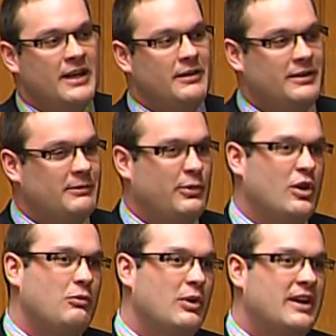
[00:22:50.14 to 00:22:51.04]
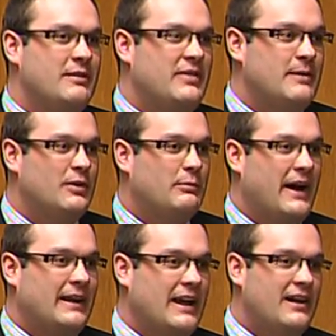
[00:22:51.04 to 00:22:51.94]
you support working people
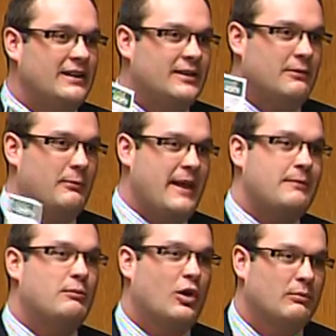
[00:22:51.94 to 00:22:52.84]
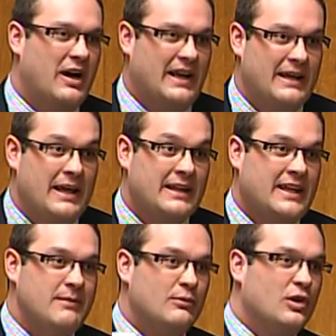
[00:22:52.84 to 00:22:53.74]
by allowing them to make more money,
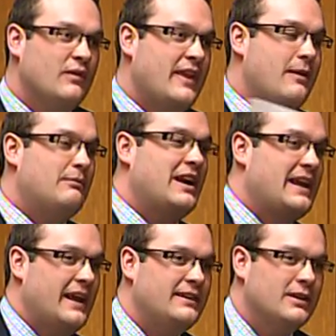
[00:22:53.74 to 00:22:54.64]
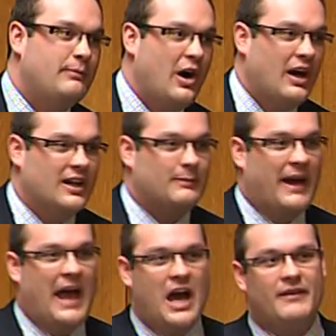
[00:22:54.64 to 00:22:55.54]
keep more of that money in their pockets
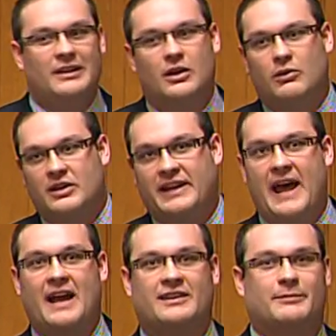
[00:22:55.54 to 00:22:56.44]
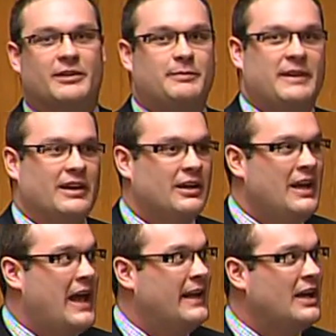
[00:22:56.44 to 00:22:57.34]
by having lower taxes, Mr. Speaker,
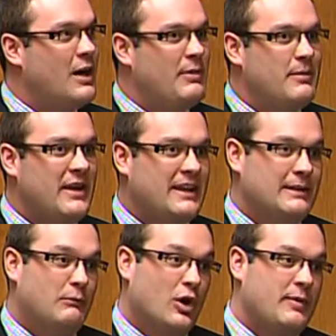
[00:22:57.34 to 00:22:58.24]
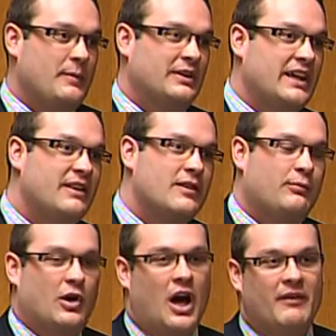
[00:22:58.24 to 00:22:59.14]
and not by making more people leave the
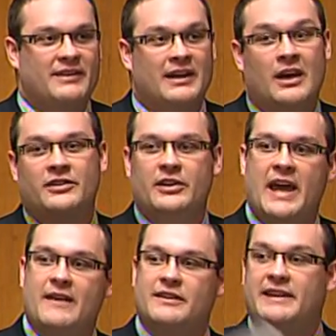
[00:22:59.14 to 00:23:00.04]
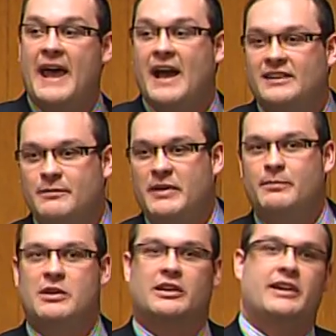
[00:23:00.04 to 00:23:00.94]
province, so you have to tax the
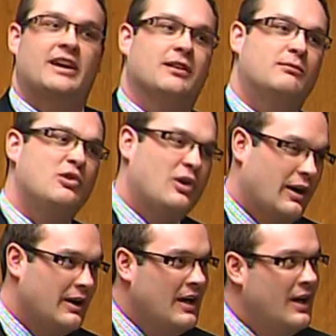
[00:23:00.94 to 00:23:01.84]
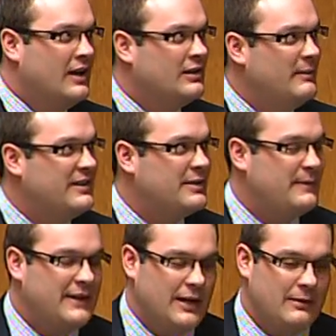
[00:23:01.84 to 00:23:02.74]
people that are here more. So, Mr. Speaker,